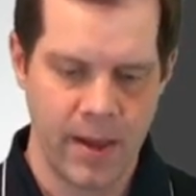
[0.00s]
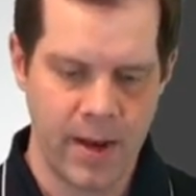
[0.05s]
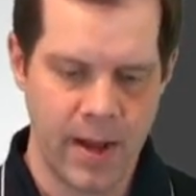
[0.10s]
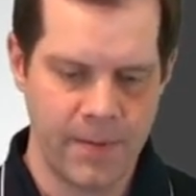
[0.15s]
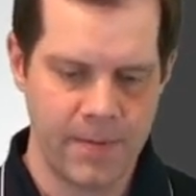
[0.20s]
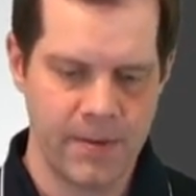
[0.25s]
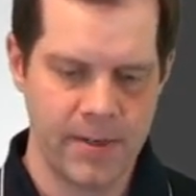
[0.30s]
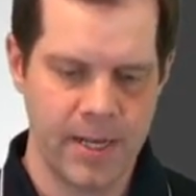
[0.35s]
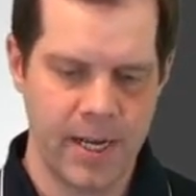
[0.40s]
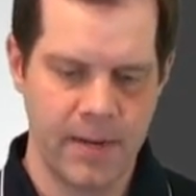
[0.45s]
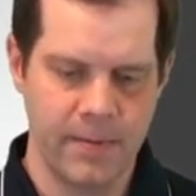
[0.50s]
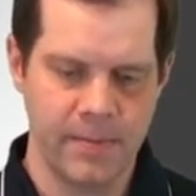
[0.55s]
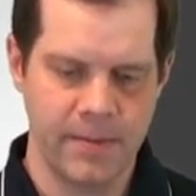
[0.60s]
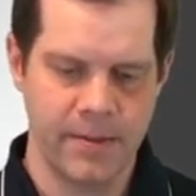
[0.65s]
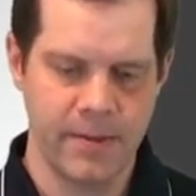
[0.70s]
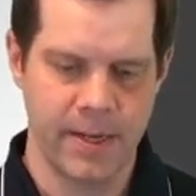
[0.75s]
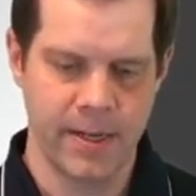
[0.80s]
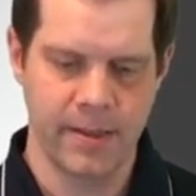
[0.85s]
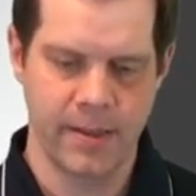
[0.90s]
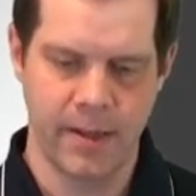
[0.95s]
And
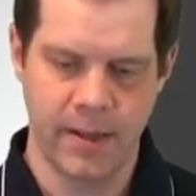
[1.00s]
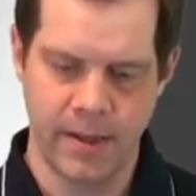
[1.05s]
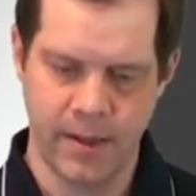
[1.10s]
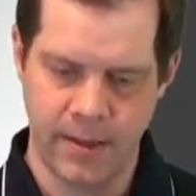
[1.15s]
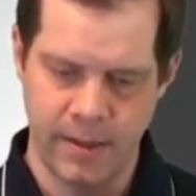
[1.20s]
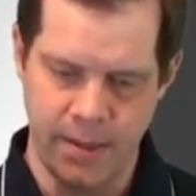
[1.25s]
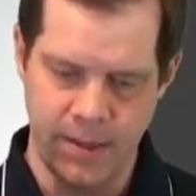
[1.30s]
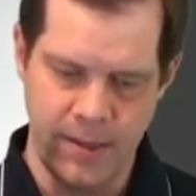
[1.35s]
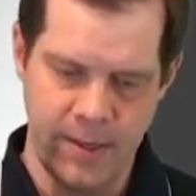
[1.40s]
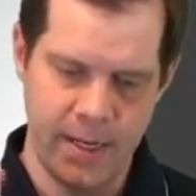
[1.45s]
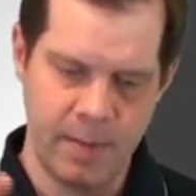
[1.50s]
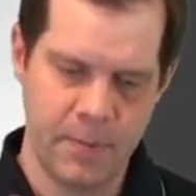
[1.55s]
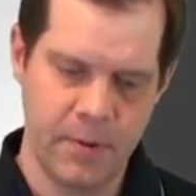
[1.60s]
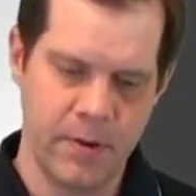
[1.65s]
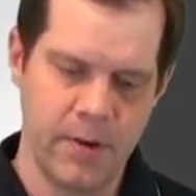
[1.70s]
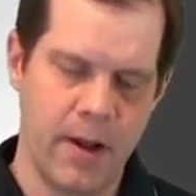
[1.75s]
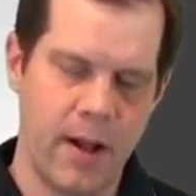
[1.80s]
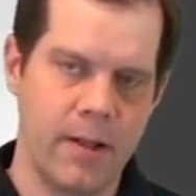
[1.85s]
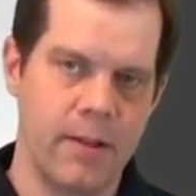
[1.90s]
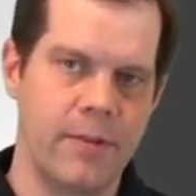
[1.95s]
oftentimes, like the the
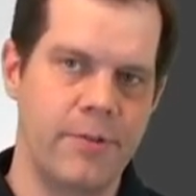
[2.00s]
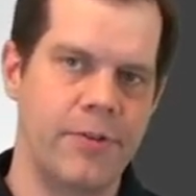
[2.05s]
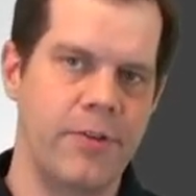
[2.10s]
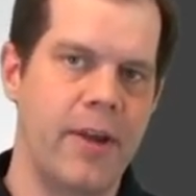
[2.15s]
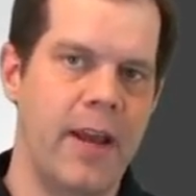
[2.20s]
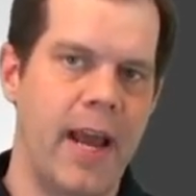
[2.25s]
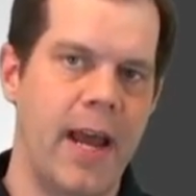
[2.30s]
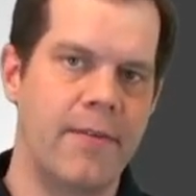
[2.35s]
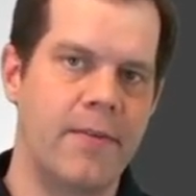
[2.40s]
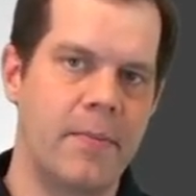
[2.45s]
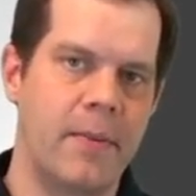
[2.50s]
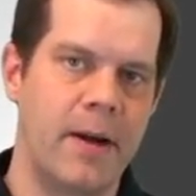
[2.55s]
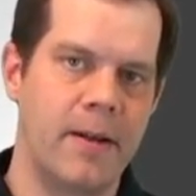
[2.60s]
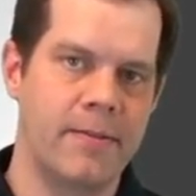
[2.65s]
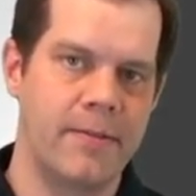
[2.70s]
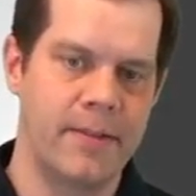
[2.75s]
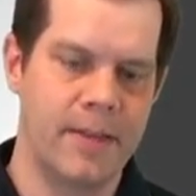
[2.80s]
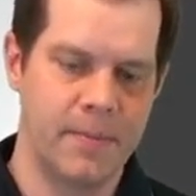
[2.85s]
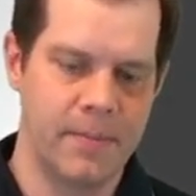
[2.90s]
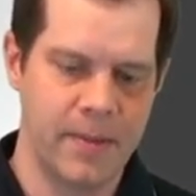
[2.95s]
deeper knowledge you have
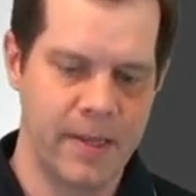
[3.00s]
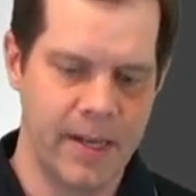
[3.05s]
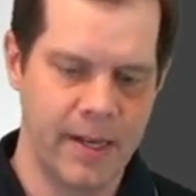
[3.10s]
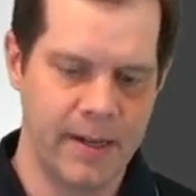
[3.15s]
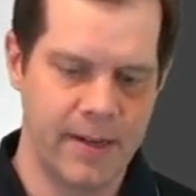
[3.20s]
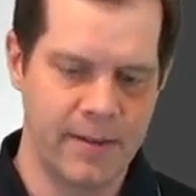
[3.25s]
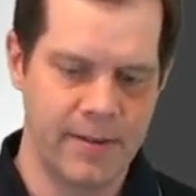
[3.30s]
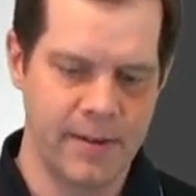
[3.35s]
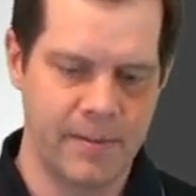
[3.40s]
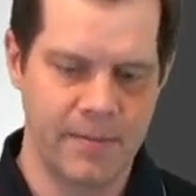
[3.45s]
about something,